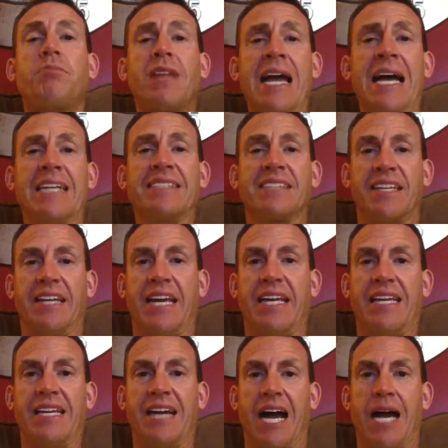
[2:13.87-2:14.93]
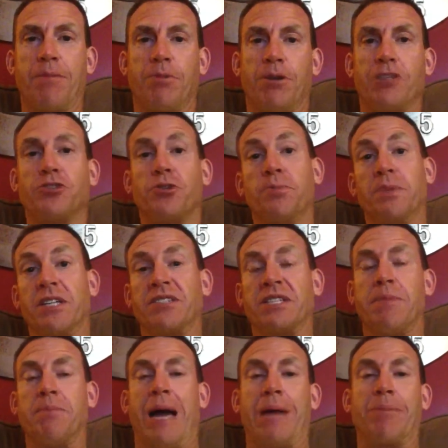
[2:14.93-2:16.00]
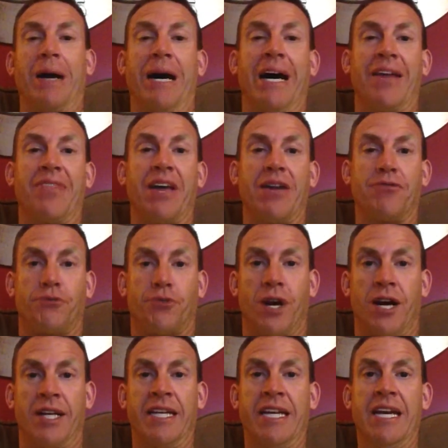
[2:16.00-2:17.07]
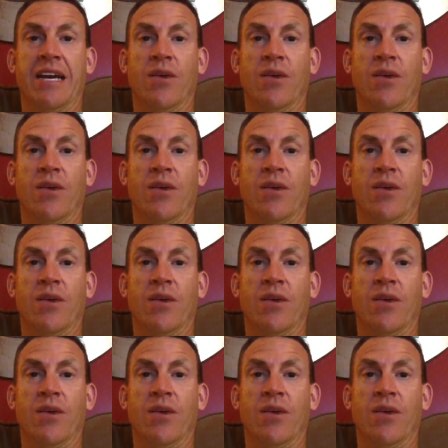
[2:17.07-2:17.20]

As Canadian high pressure builds in back behind that front,